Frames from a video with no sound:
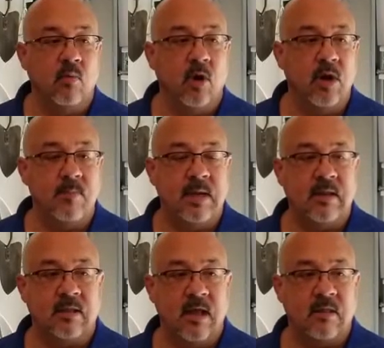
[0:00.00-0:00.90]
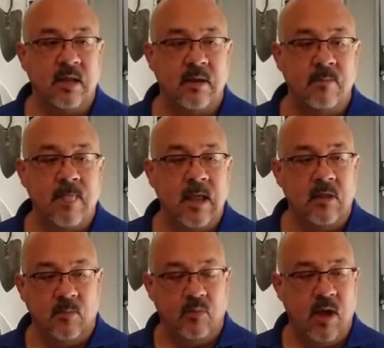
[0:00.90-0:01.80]
going to be discussing
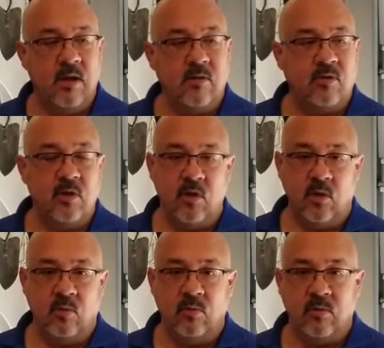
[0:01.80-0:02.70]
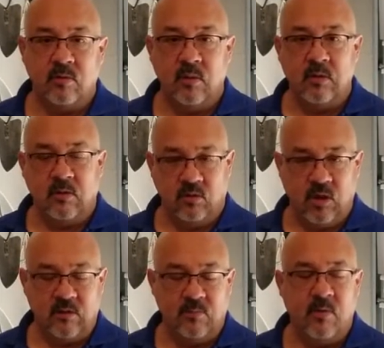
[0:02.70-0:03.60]
the products to use,
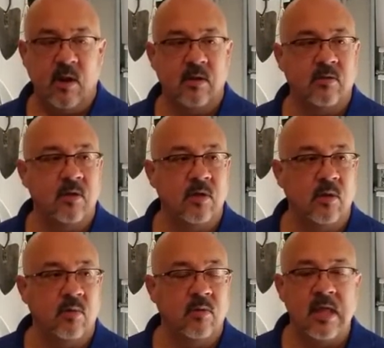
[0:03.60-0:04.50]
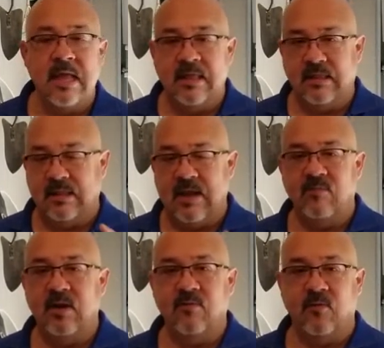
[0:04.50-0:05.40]
suggested products to use,
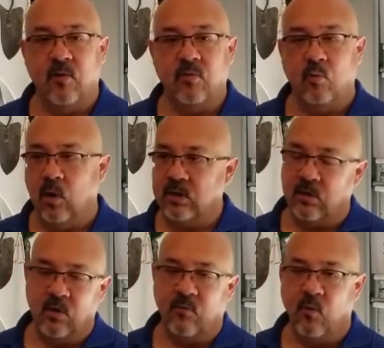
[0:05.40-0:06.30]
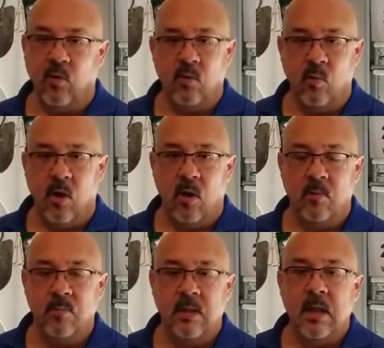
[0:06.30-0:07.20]
safety first, what to look for on a
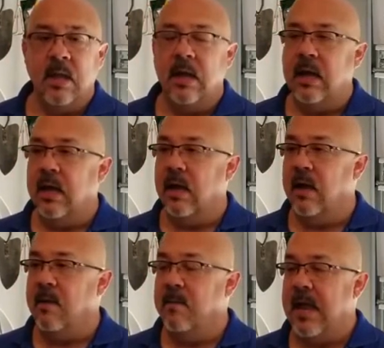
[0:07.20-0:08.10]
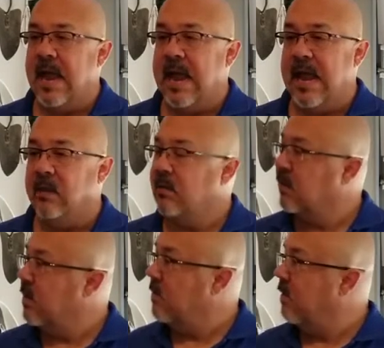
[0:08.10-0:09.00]
wall, and
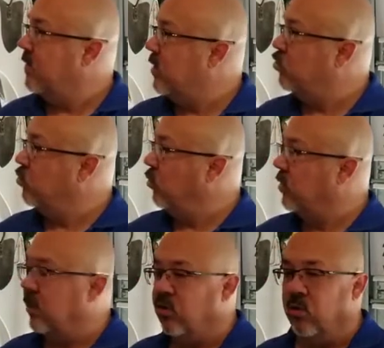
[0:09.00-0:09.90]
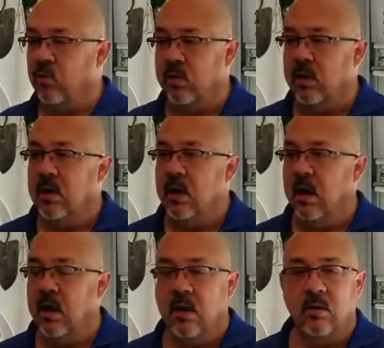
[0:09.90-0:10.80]
some of the tools that you would
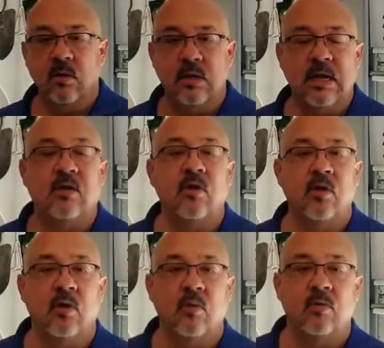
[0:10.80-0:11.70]
need to use.